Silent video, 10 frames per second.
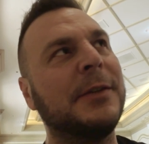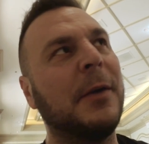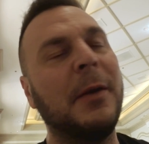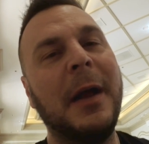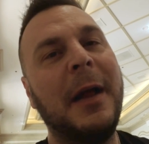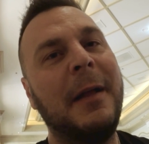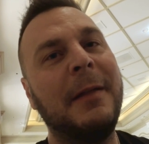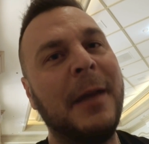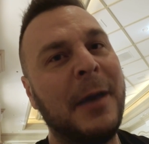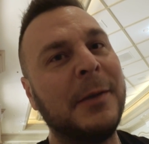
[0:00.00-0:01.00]
So
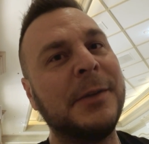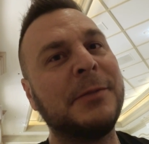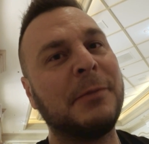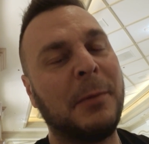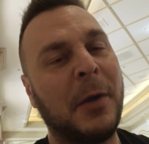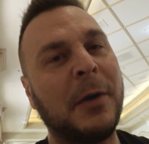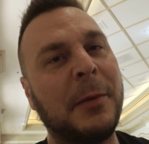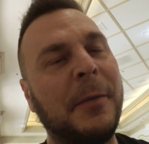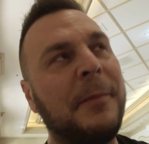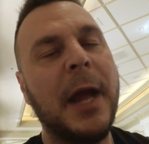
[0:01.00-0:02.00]
that was
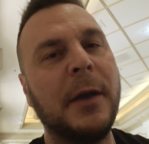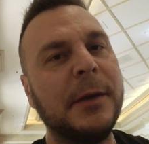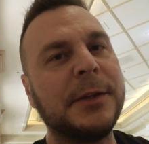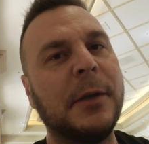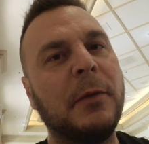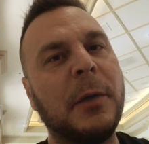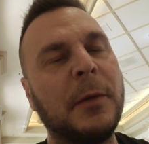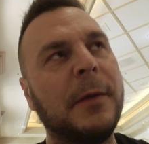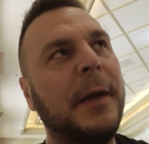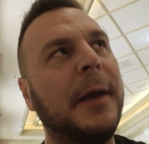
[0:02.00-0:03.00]
remarkable. And also, one
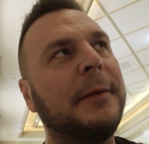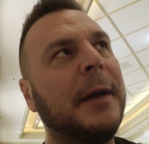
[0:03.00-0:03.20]
more thing.